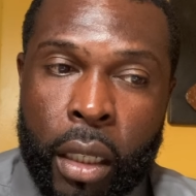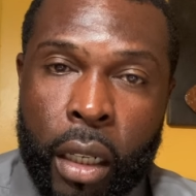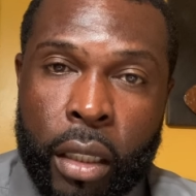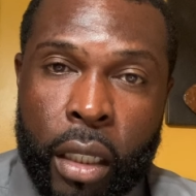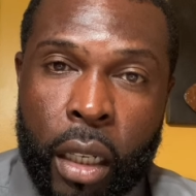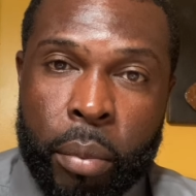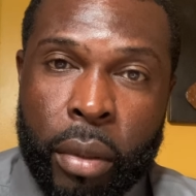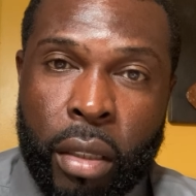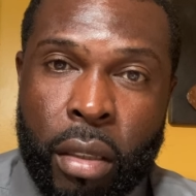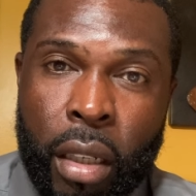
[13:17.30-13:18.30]
Other
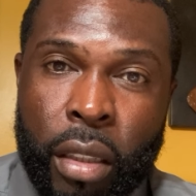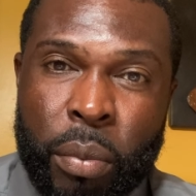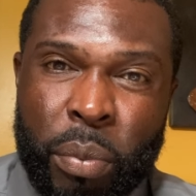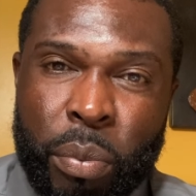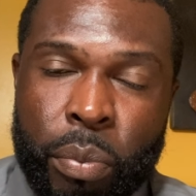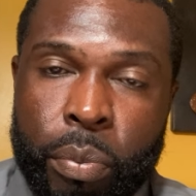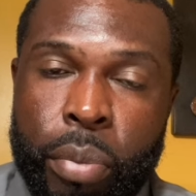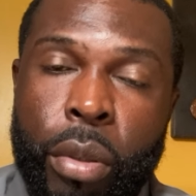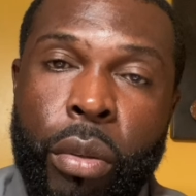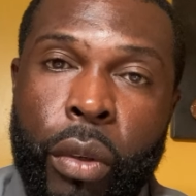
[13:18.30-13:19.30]
companies, other
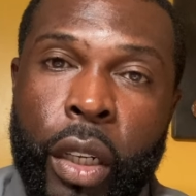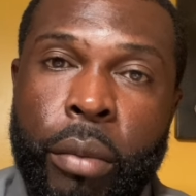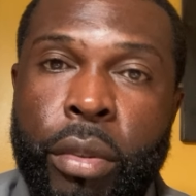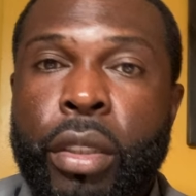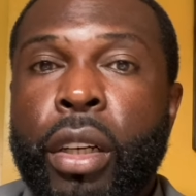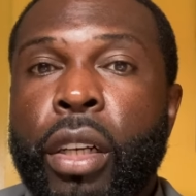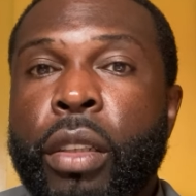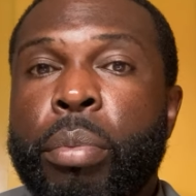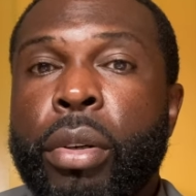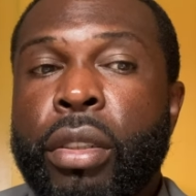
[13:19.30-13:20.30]
programs and other
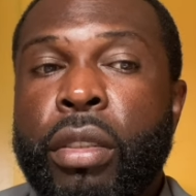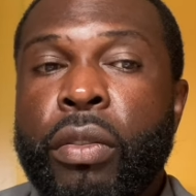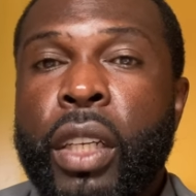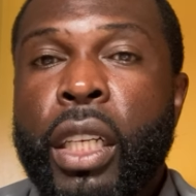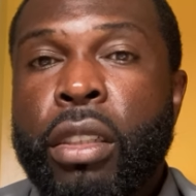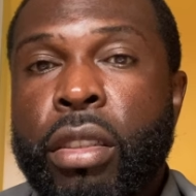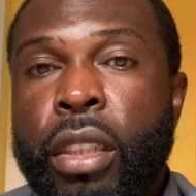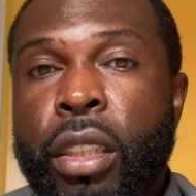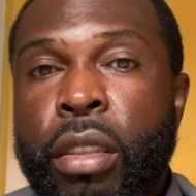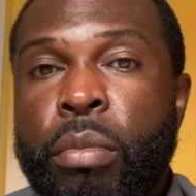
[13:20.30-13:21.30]
parts of data,
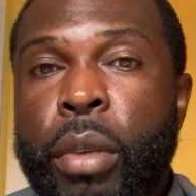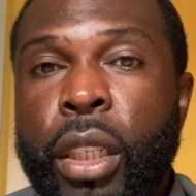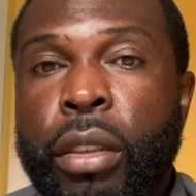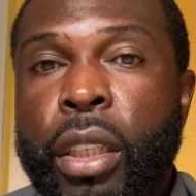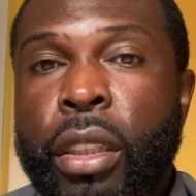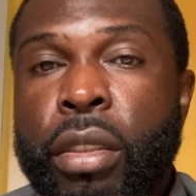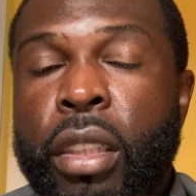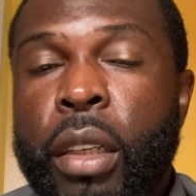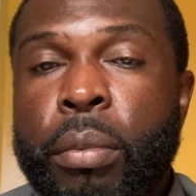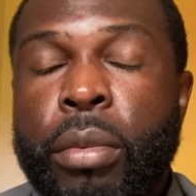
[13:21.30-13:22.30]
such as Mail
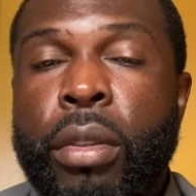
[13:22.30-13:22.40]
Intercept,